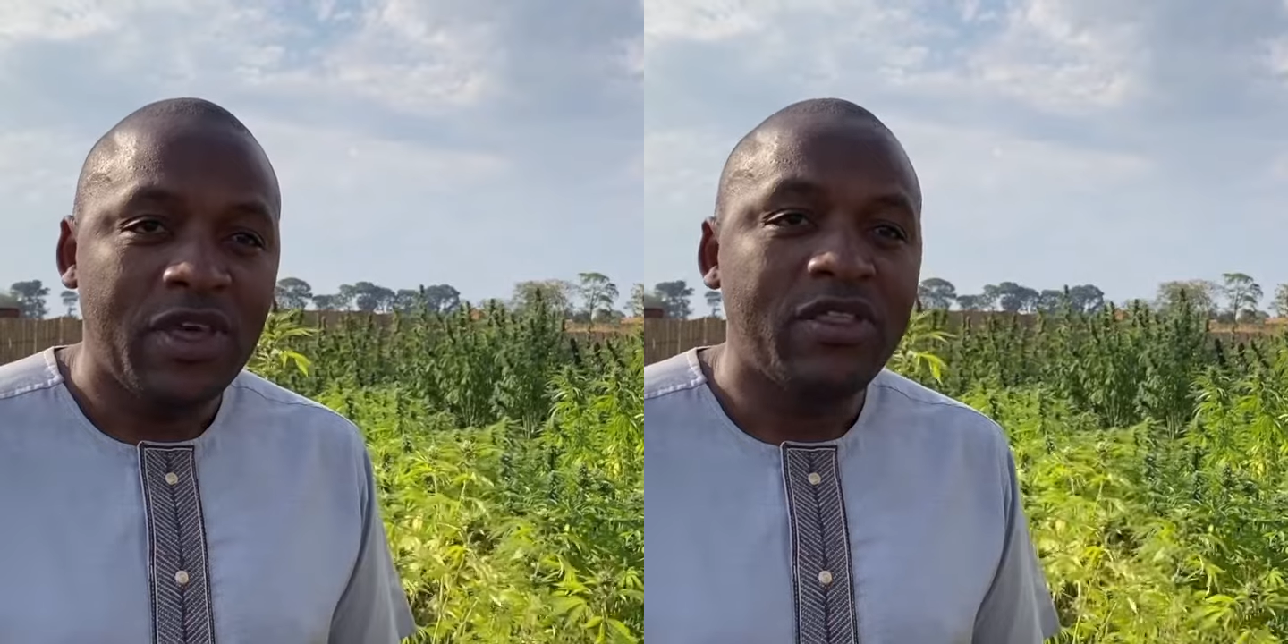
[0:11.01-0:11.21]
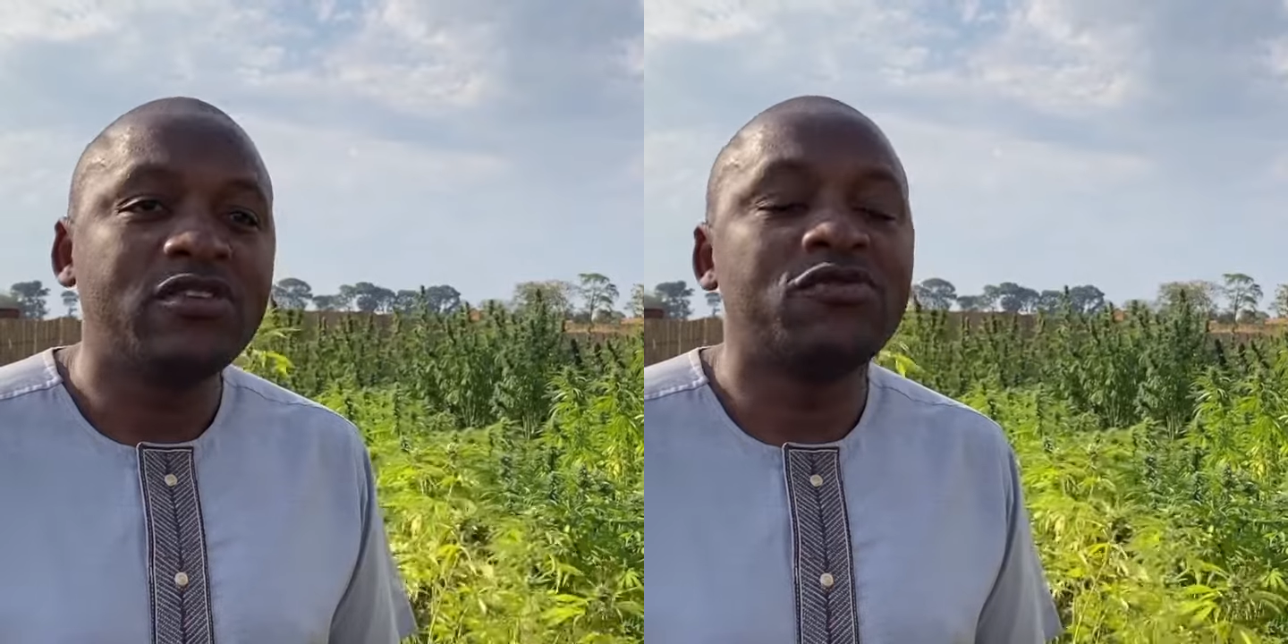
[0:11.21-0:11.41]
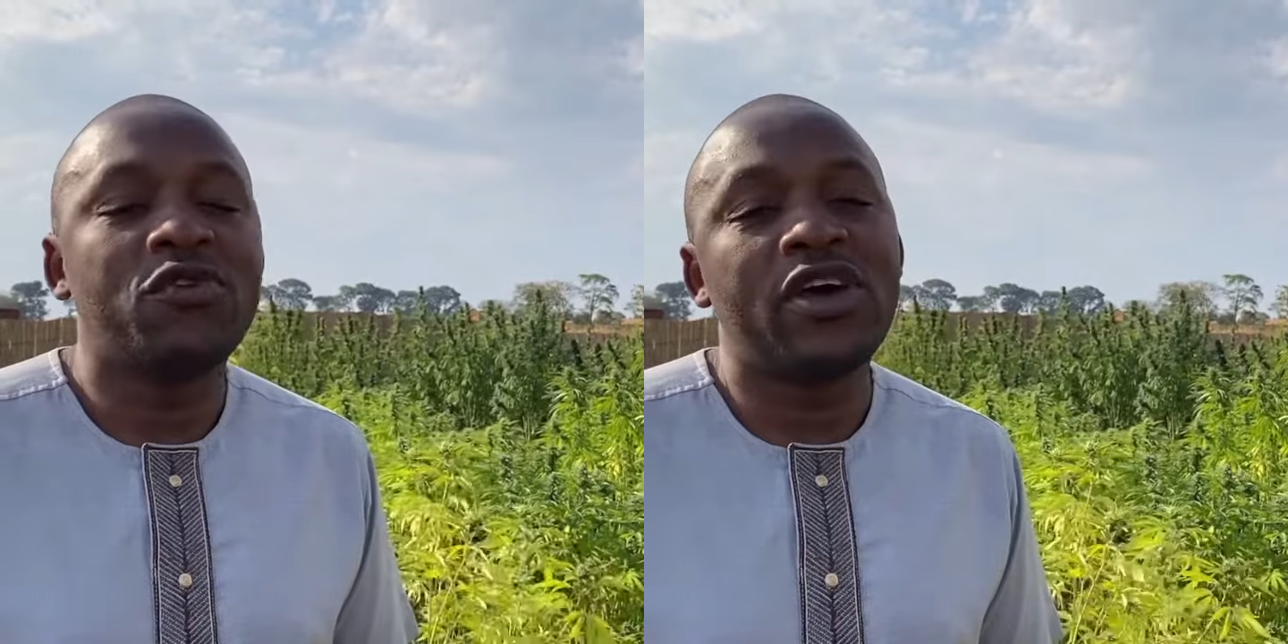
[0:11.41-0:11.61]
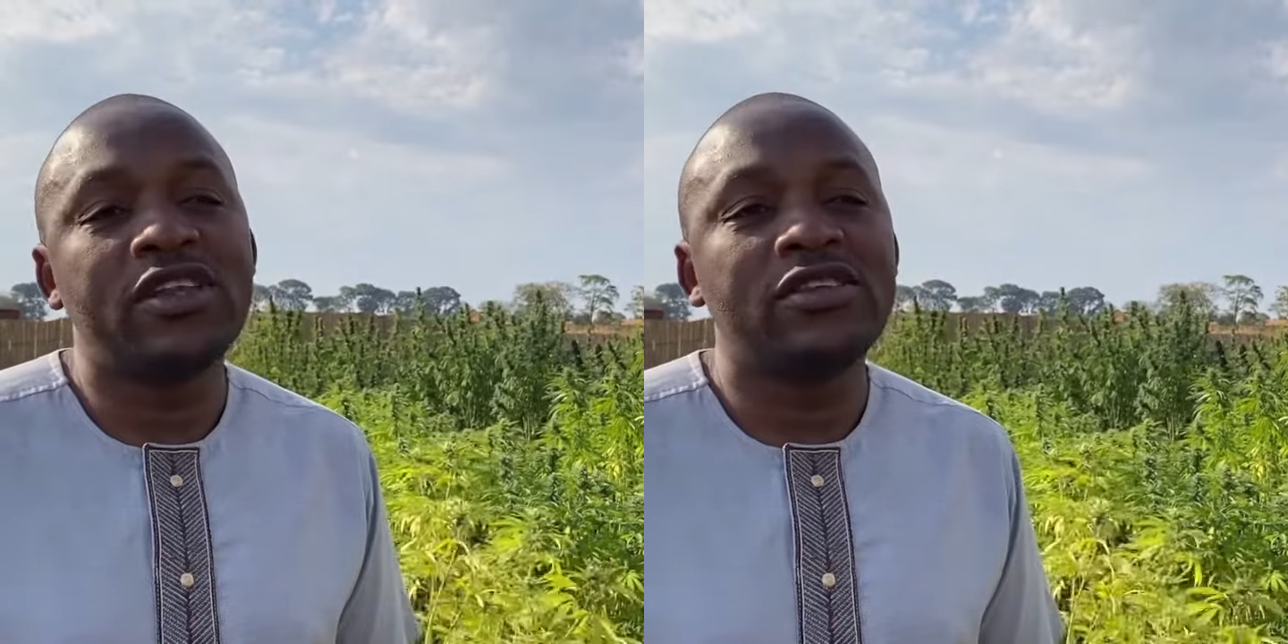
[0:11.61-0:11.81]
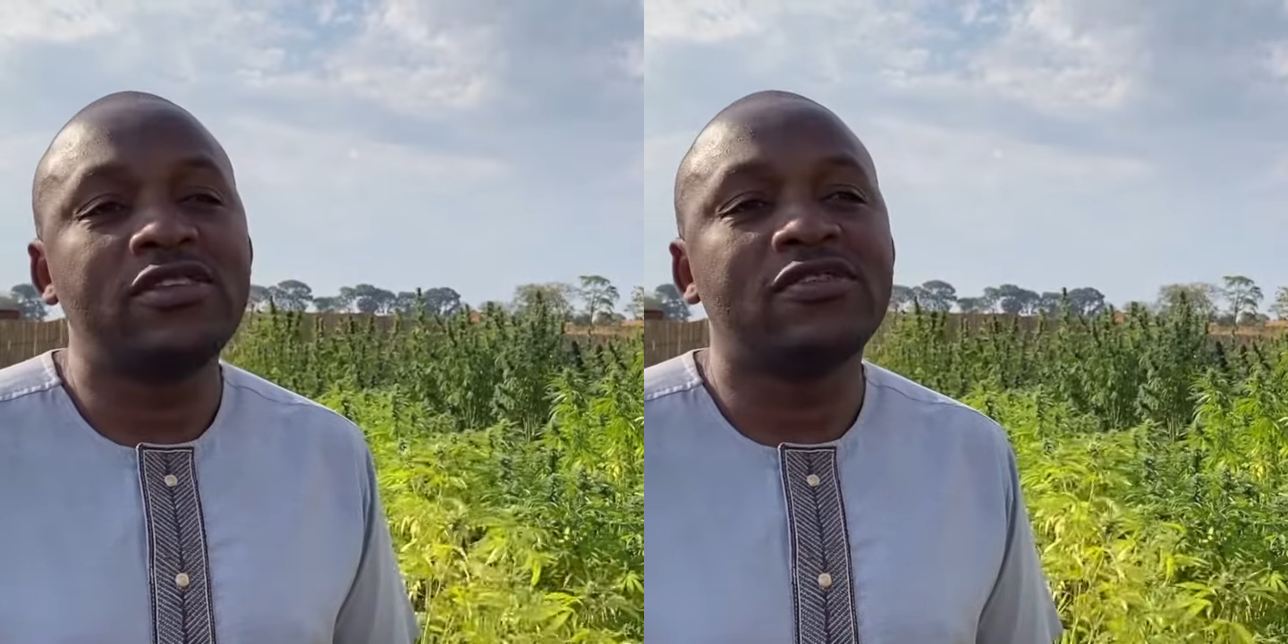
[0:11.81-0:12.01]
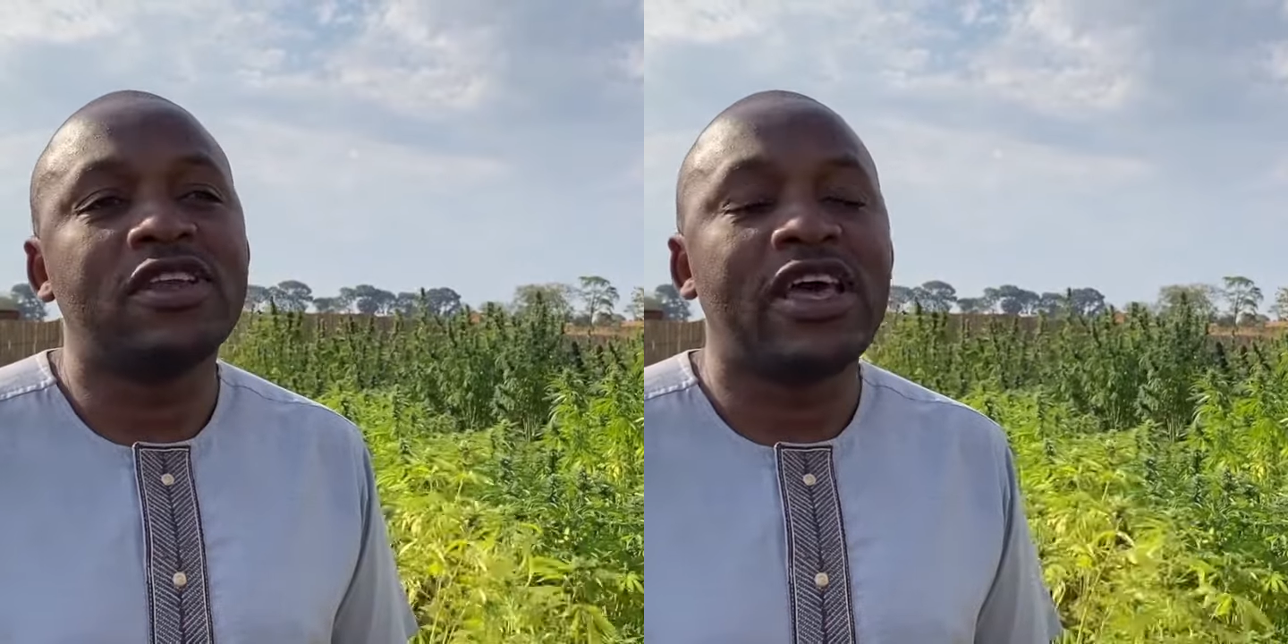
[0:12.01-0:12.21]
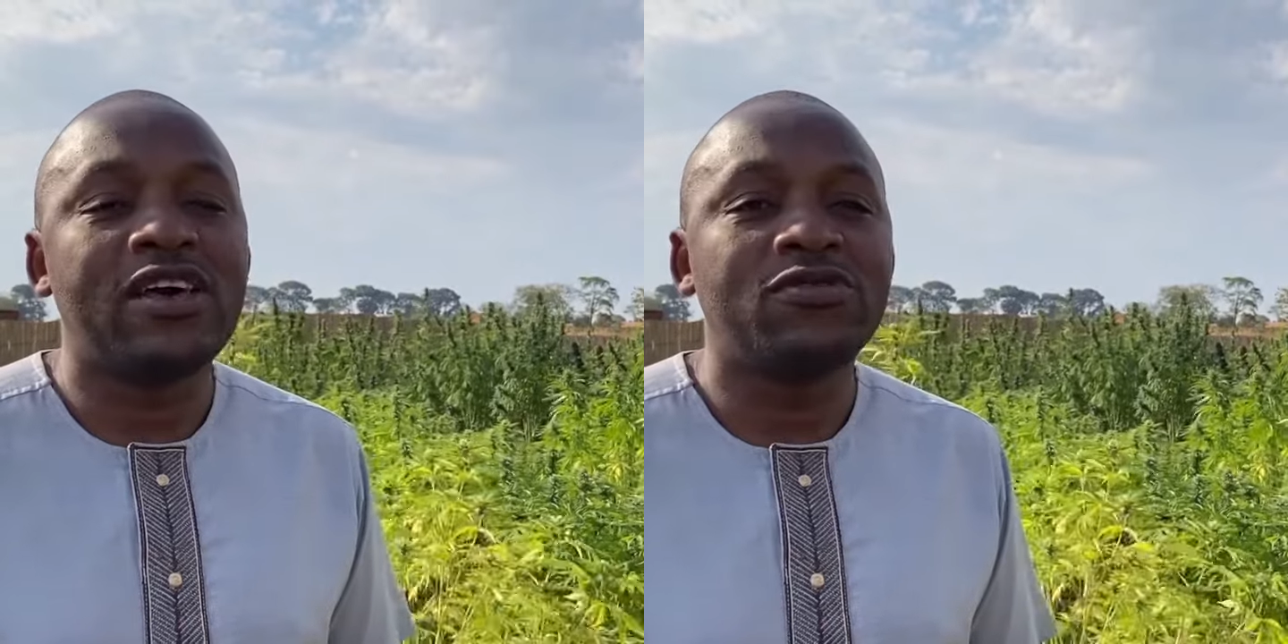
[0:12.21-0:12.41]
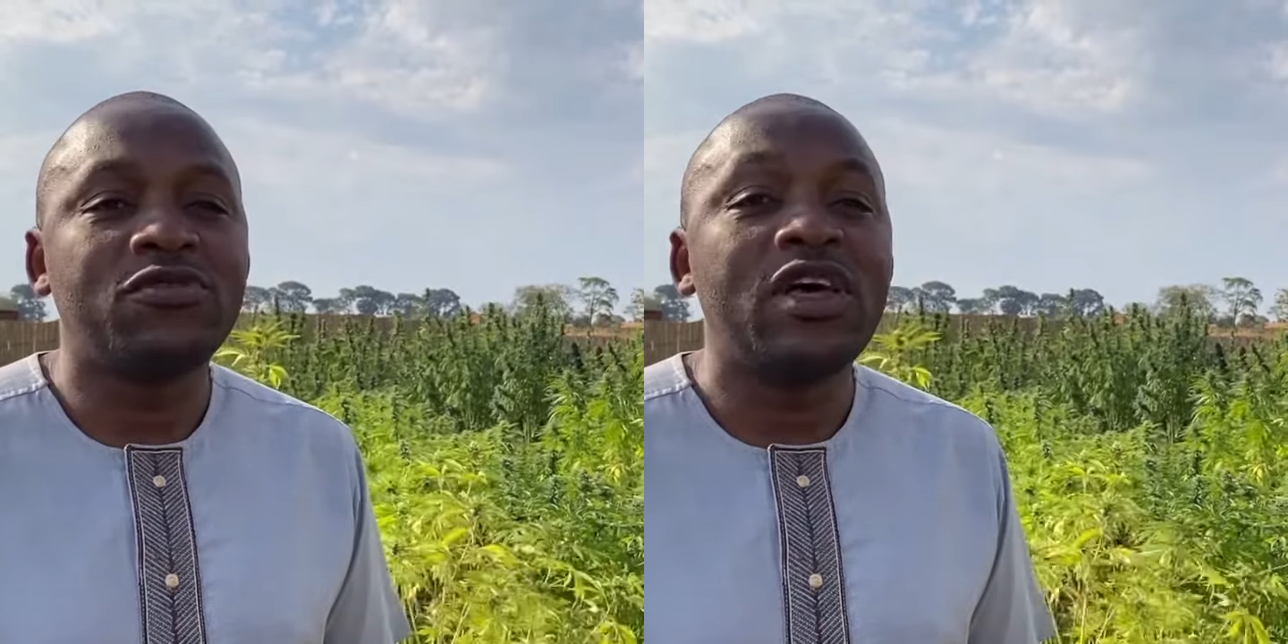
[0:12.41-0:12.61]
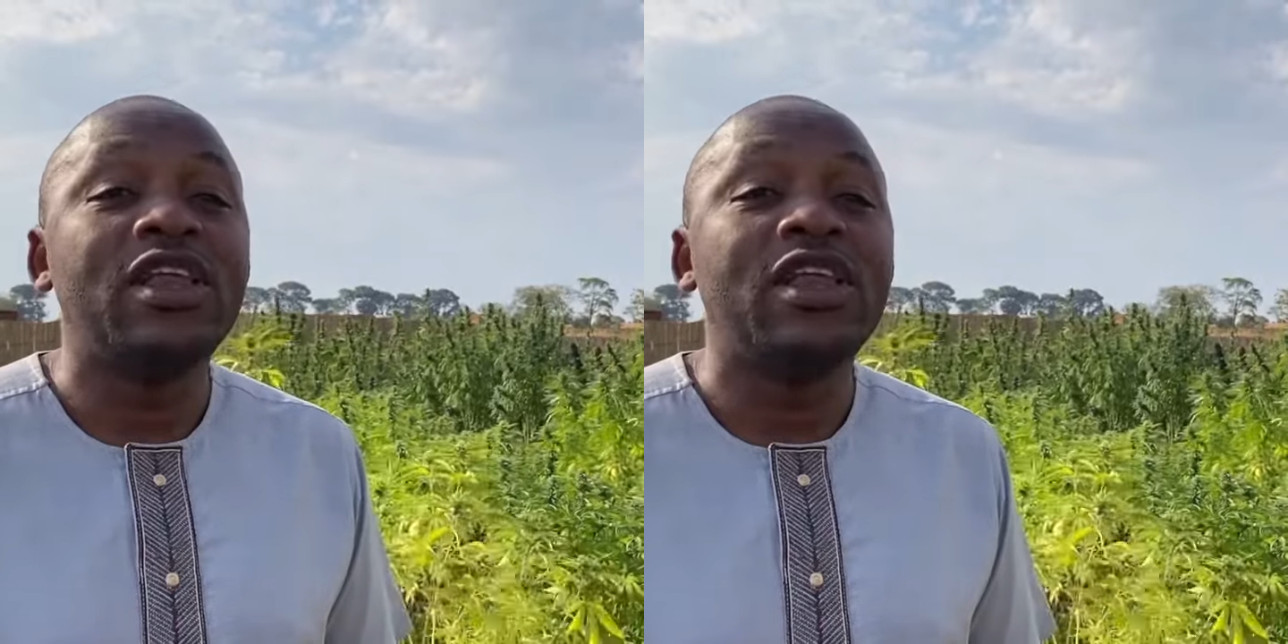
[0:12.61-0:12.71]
These are varieties that have